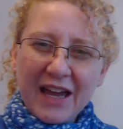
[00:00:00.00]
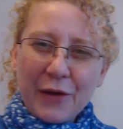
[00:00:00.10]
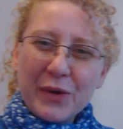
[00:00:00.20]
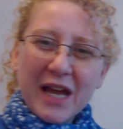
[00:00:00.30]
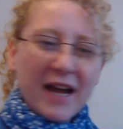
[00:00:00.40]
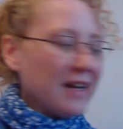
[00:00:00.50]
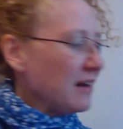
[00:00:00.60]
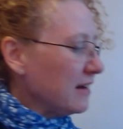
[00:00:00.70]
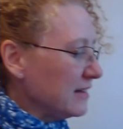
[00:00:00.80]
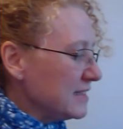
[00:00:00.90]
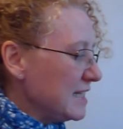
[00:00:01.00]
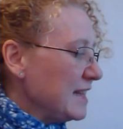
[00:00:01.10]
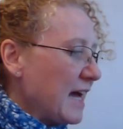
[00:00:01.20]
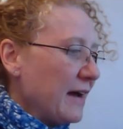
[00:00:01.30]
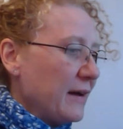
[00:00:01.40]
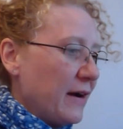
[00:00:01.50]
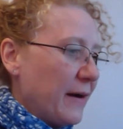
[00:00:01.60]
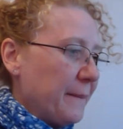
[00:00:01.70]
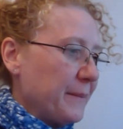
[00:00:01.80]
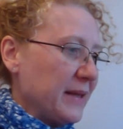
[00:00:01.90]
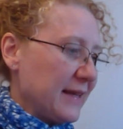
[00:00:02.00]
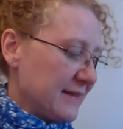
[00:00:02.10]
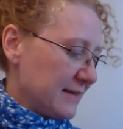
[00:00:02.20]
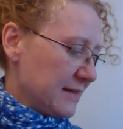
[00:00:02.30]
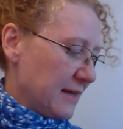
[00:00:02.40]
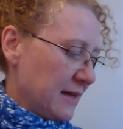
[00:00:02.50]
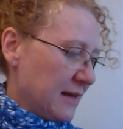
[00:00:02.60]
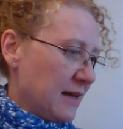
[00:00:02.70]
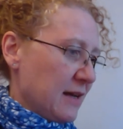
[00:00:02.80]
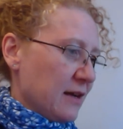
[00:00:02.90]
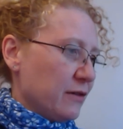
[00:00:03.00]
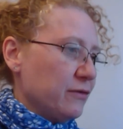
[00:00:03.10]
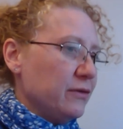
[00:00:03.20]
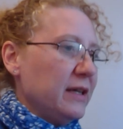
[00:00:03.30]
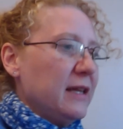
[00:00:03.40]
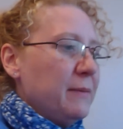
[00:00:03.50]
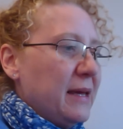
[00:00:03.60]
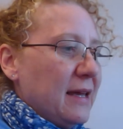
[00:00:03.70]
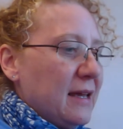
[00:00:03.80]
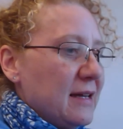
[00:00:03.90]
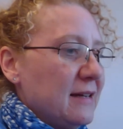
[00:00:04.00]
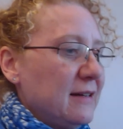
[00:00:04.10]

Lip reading: And we kind of did that, but let's really be